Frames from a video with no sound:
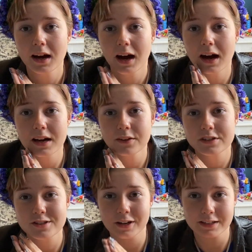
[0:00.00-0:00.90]
I've
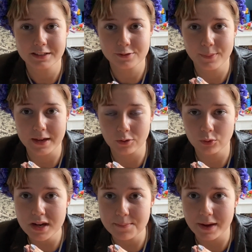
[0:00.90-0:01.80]
decided to make a
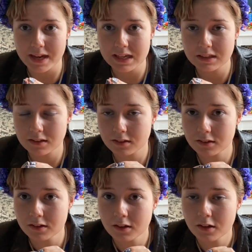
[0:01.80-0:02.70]
remake
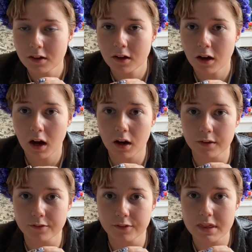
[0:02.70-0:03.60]

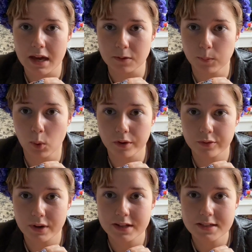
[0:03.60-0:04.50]
of that
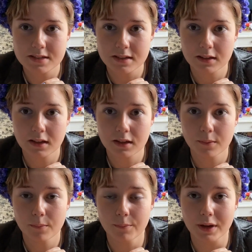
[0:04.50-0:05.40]
portrait,
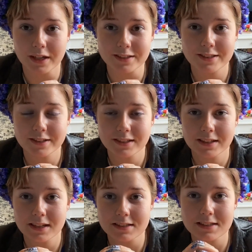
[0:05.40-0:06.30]
but
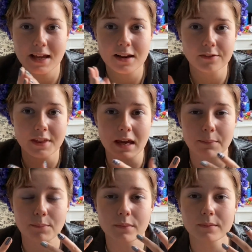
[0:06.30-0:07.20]
instead of
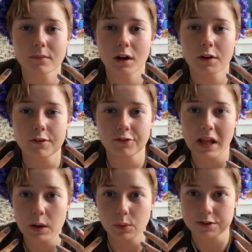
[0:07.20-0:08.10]
the
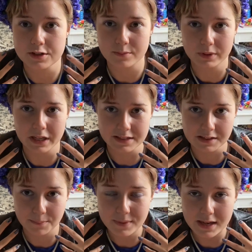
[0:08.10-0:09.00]
flowers
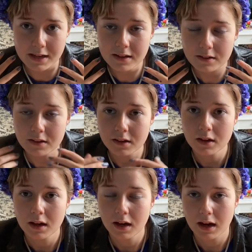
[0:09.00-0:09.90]
symbolizing me,
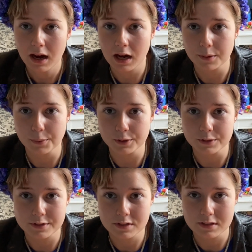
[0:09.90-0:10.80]
I
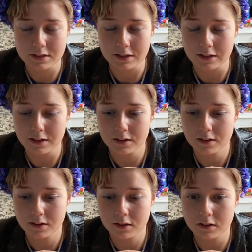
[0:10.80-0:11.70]
was
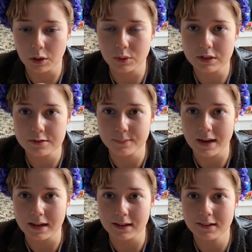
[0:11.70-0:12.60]
going to
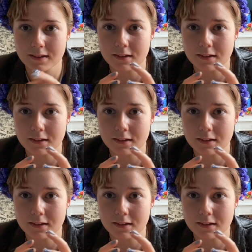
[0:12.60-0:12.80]
make